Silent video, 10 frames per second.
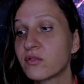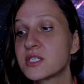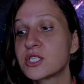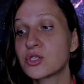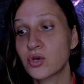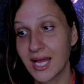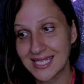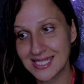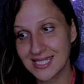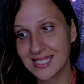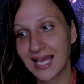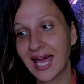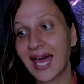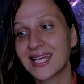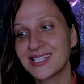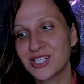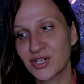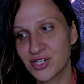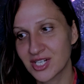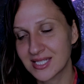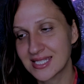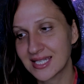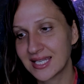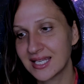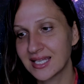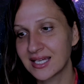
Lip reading: stress and urgency,